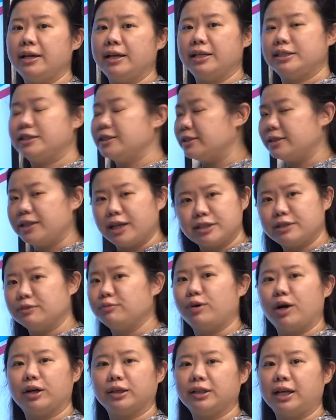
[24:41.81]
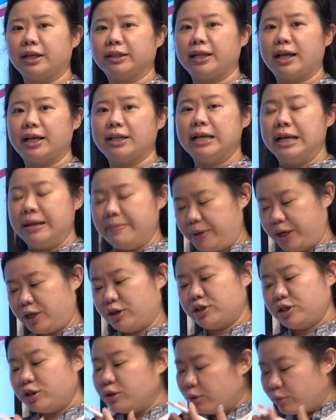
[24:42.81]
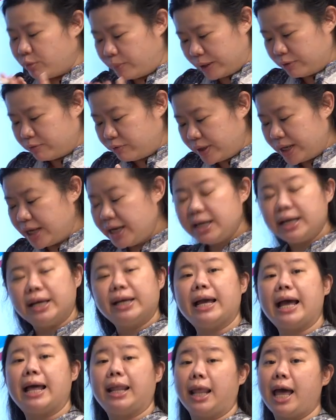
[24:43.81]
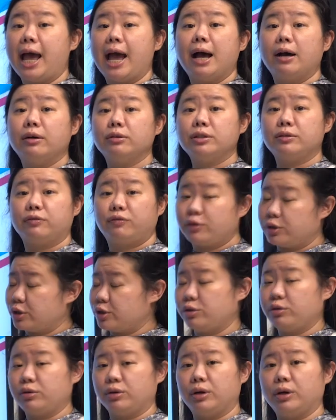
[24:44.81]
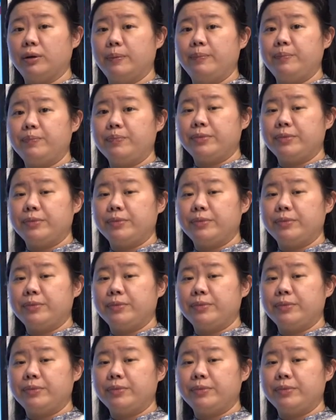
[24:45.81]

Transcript: It doesn't work like that because you will be reading aloud for sure.